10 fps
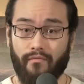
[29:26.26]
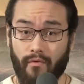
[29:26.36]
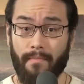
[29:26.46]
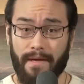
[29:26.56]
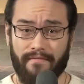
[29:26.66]

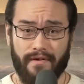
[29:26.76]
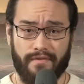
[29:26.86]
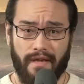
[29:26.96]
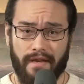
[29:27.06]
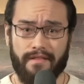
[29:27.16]
We'll be
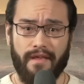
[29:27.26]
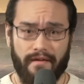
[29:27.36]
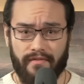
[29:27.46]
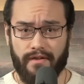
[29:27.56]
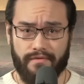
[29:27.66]
investigating the
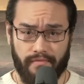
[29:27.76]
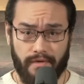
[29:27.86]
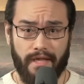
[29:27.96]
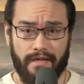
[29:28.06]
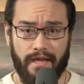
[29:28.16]
evidence for
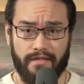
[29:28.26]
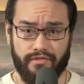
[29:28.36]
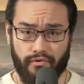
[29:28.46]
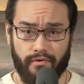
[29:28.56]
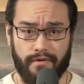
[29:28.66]
Kincaid
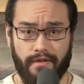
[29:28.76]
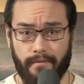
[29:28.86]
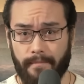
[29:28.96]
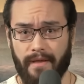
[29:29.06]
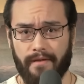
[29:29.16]
and Jordan in
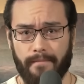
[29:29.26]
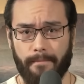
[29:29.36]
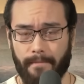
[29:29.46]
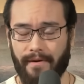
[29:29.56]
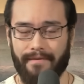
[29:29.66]
a bit,
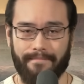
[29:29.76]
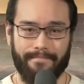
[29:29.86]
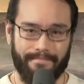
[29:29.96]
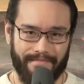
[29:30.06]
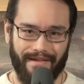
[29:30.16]
but
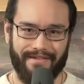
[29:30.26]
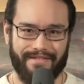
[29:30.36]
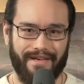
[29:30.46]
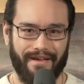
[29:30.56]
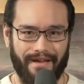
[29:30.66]
not
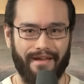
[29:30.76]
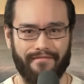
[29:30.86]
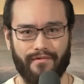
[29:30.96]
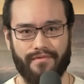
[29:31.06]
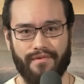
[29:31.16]
to get ahead
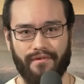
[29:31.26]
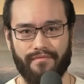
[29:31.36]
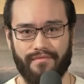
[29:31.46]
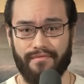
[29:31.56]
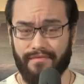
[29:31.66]
of
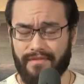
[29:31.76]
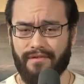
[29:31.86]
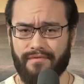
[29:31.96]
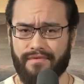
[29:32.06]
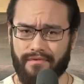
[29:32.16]
ourselves,
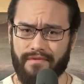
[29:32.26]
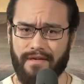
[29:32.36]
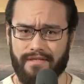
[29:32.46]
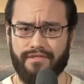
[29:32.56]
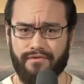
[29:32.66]
there's still
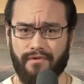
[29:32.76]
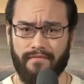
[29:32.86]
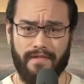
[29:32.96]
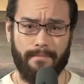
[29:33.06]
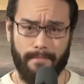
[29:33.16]
the issue
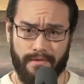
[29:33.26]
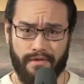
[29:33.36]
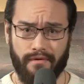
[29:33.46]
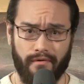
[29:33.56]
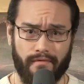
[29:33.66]
of the
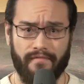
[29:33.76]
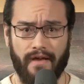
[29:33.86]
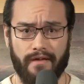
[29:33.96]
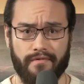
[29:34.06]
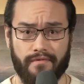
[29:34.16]
missing
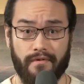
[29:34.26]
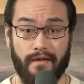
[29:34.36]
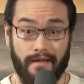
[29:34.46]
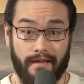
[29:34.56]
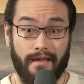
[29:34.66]
artifacts,
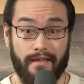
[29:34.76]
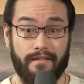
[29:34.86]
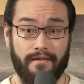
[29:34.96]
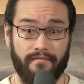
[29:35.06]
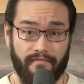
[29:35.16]
and
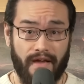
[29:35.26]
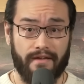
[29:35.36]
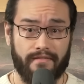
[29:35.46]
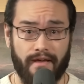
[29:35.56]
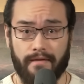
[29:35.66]
the
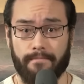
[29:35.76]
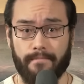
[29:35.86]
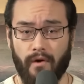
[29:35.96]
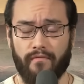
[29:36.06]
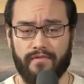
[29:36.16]
fact that
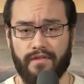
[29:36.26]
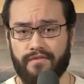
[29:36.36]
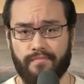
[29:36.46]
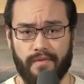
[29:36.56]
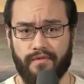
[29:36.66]
over the
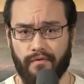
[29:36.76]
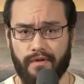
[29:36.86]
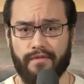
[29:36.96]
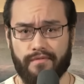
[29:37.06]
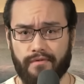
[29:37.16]

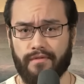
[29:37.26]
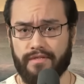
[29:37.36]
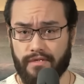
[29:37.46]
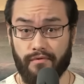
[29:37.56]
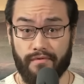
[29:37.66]
Smithsonian's nearly
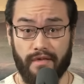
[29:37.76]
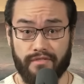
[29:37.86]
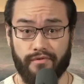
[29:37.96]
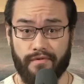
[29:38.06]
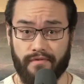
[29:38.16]
2
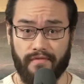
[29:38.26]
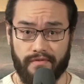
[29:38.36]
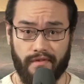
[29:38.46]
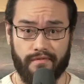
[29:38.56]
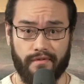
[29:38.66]
centuries of
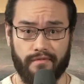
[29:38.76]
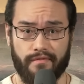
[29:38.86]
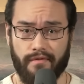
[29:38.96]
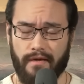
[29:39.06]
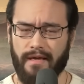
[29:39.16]

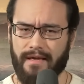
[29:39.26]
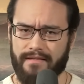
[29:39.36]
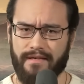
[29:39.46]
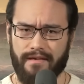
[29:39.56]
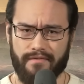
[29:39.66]
existence,
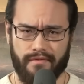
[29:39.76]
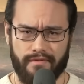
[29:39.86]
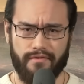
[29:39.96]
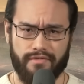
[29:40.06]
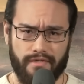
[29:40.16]
the
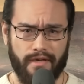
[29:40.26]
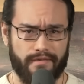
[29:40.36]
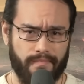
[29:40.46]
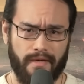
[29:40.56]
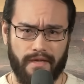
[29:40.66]
institution
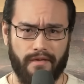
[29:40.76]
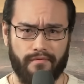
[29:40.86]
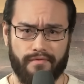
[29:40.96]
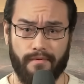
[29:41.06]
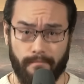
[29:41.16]
has been
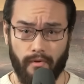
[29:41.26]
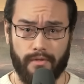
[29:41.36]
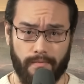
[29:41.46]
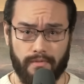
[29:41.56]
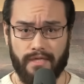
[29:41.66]
accused
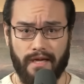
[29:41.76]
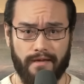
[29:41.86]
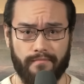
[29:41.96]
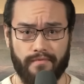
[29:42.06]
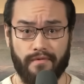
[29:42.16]
multiple
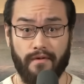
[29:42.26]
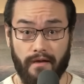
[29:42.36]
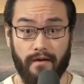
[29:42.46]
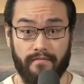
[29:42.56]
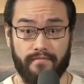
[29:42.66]
times
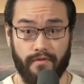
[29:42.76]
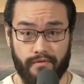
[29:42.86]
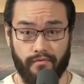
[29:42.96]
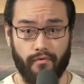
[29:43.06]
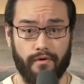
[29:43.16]
of
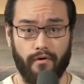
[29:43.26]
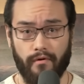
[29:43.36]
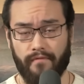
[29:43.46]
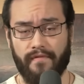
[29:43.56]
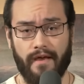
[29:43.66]
destroying
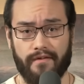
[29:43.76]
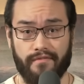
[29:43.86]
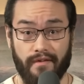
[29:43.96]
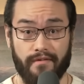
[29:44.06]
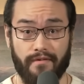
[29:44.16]
artifacts
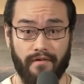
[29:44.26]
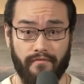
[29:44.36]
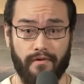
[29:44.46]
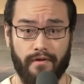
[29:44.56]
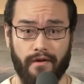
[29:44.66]
and
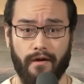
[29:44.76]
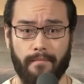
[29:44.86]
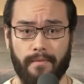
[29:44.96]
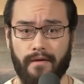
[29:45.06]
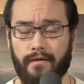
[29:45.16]
covering it up.